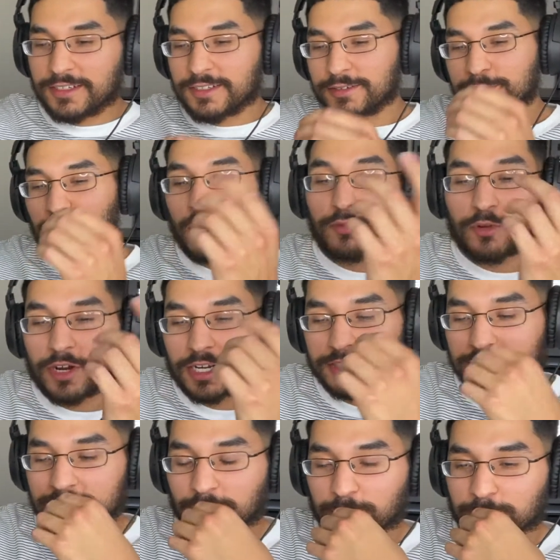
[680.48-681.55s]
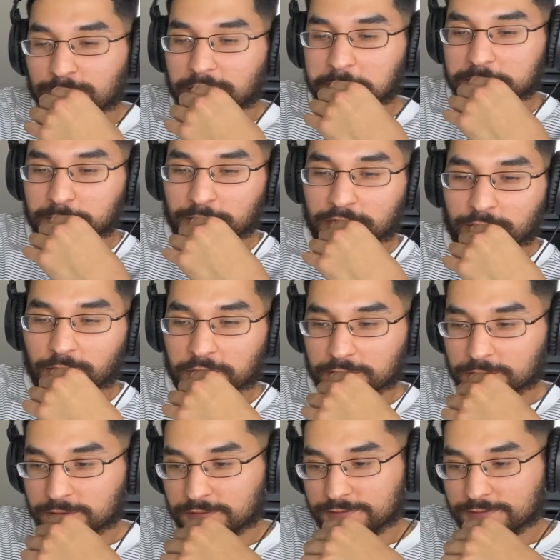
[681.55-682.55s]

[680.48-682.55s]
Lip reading: But overall, it's dope. I'm just being critical.